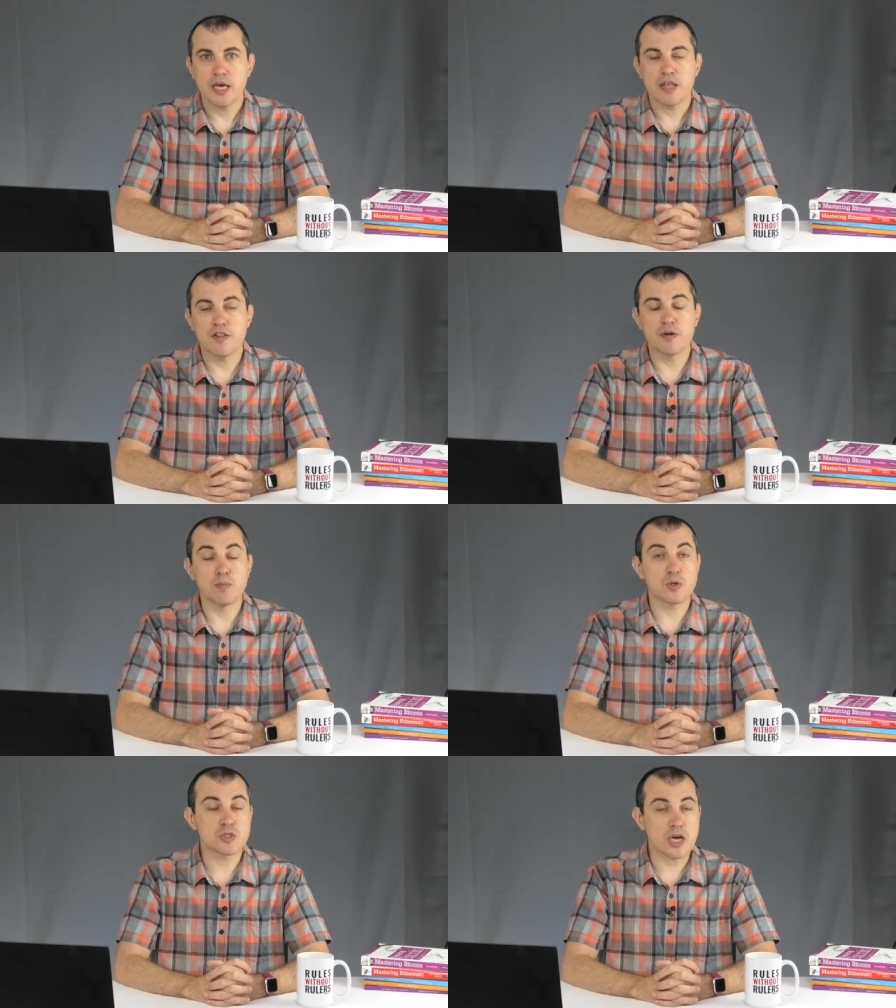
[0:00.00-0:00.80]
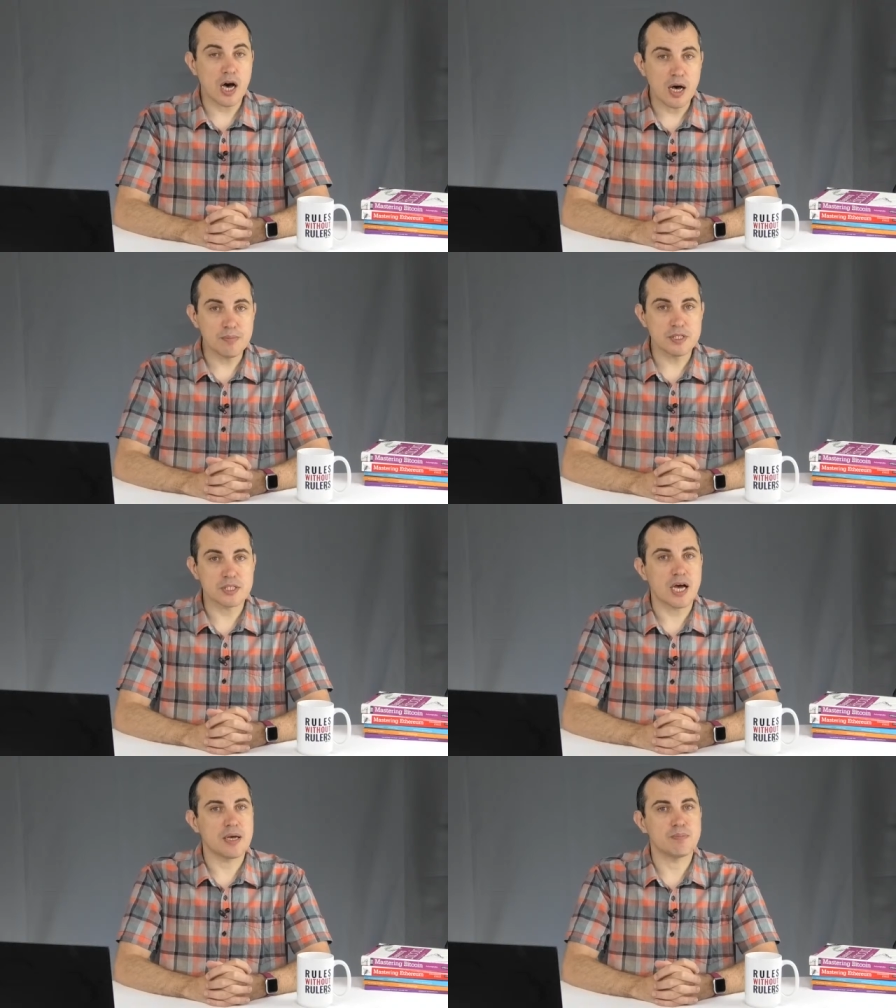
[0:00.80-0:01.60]
The most common
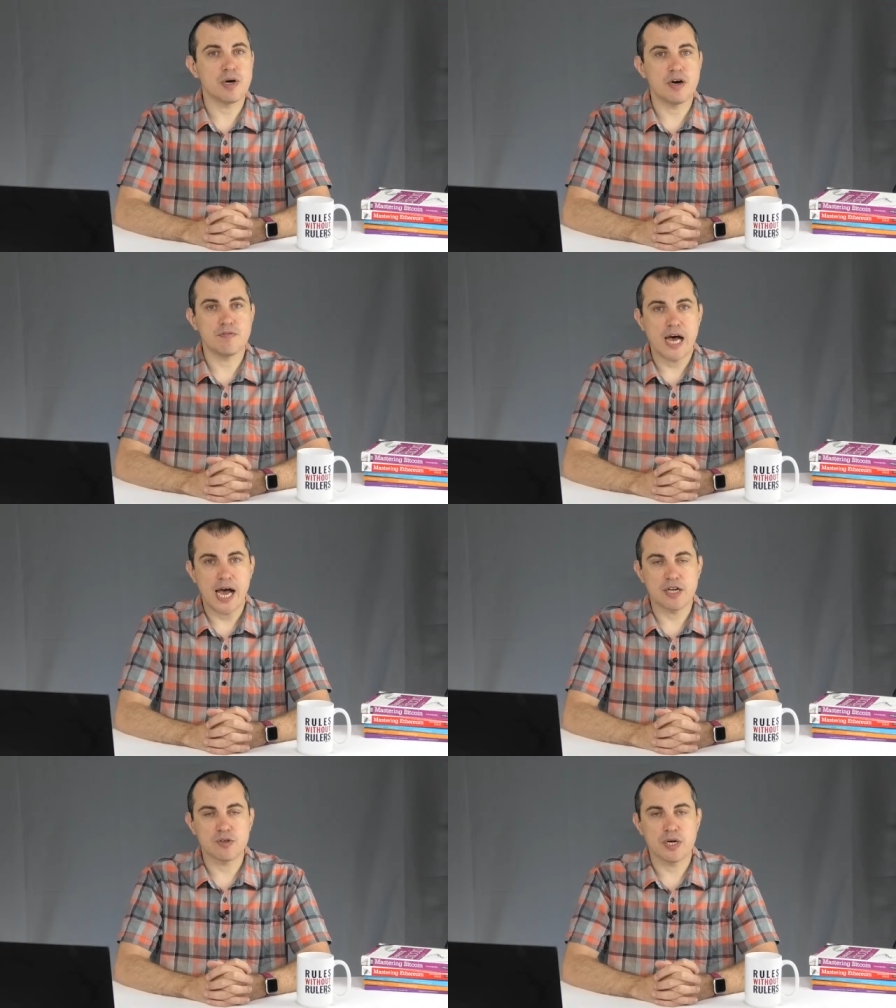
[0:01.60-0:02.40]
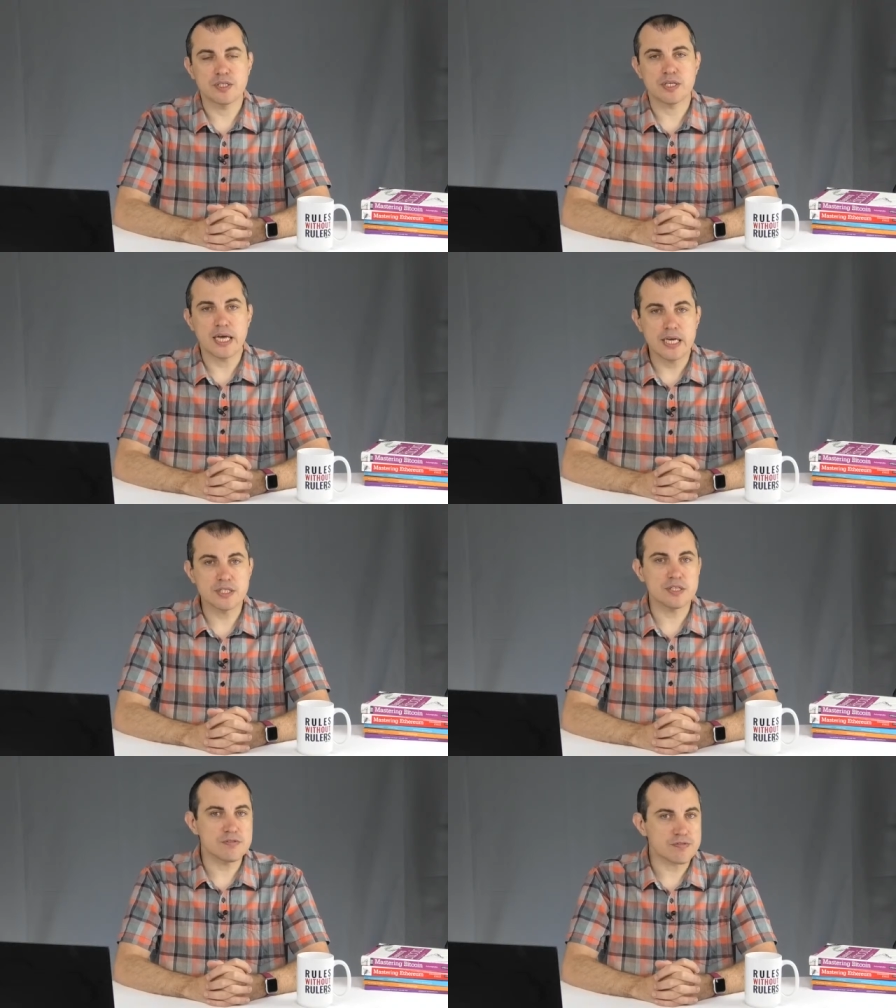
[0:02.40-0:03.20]
type of address is
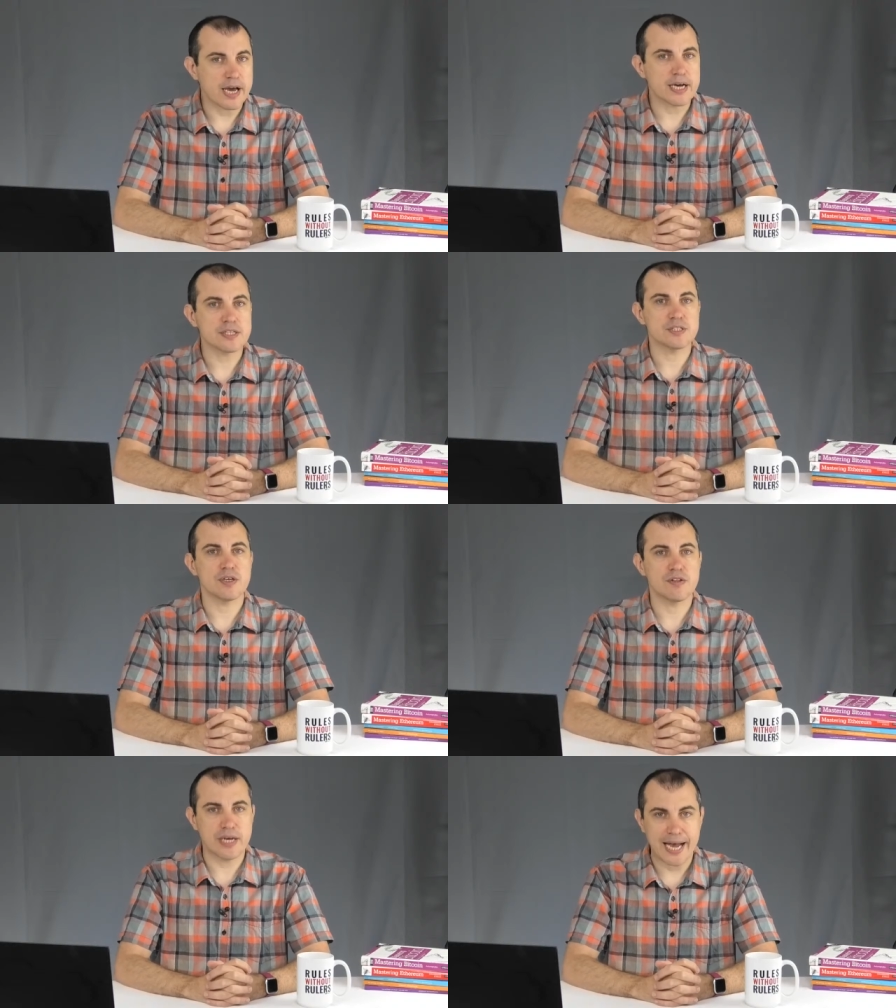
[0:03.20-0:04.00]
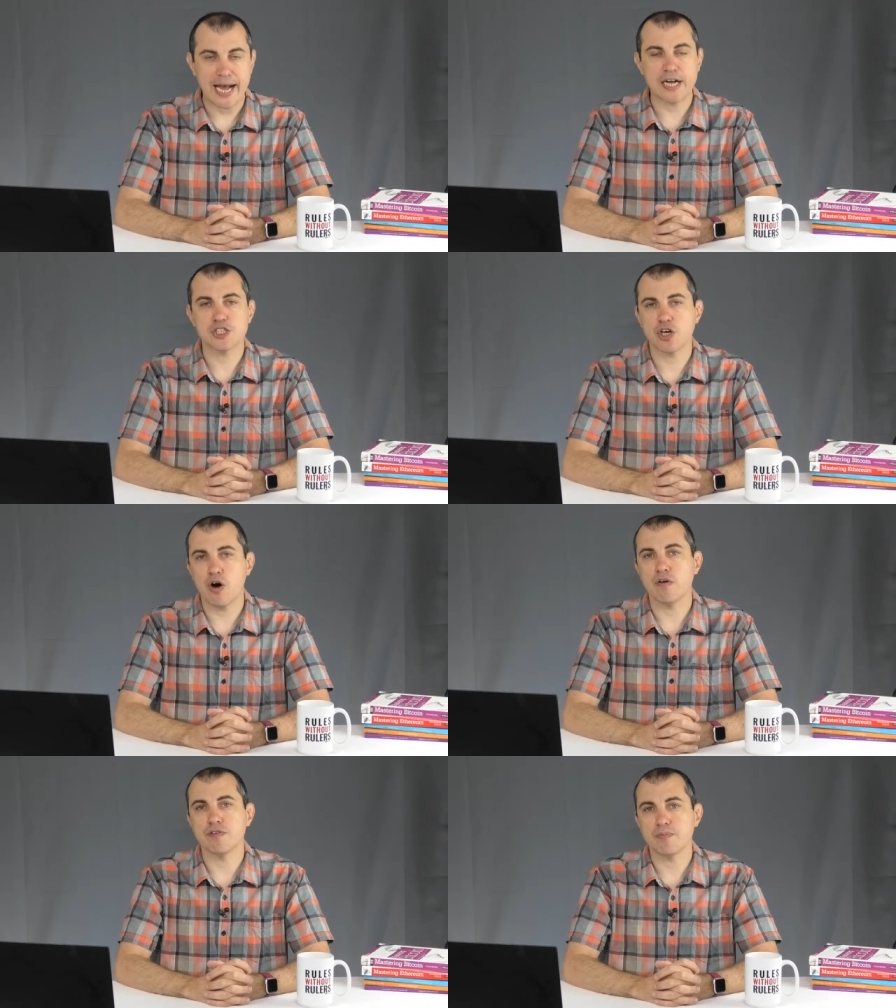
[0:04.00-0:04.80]
in fact the hash
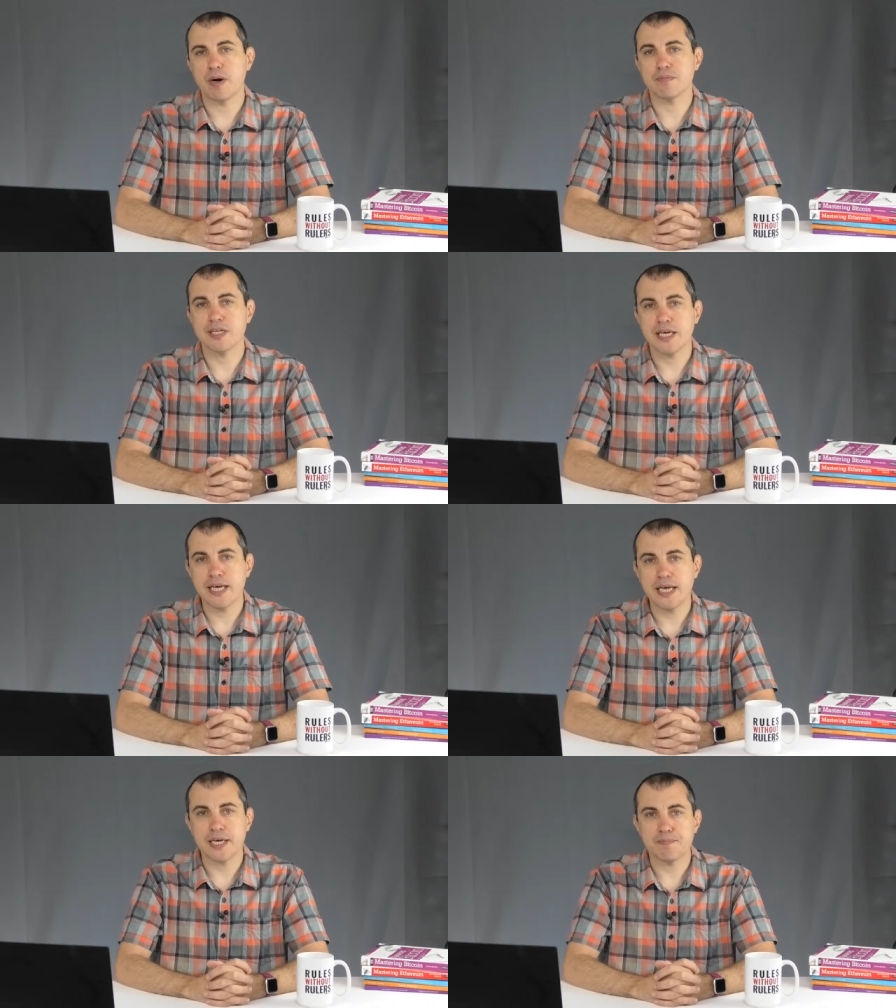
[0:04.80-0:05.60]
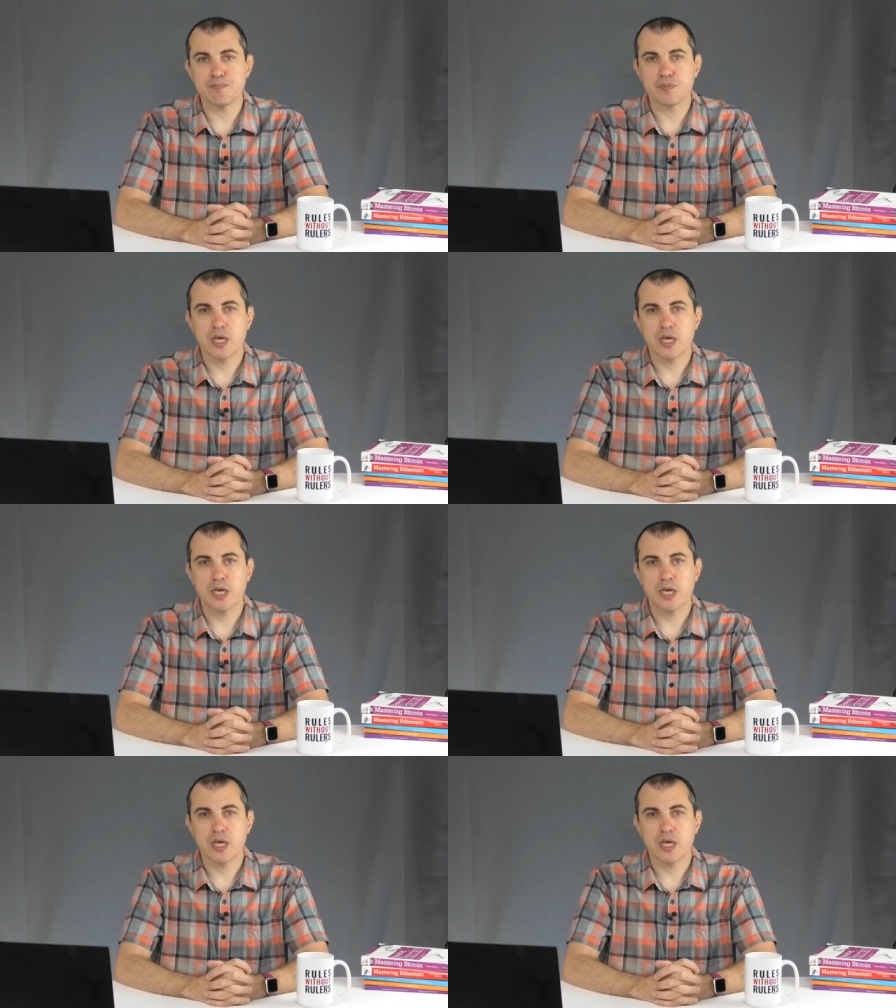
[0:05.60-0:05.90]
of a public key.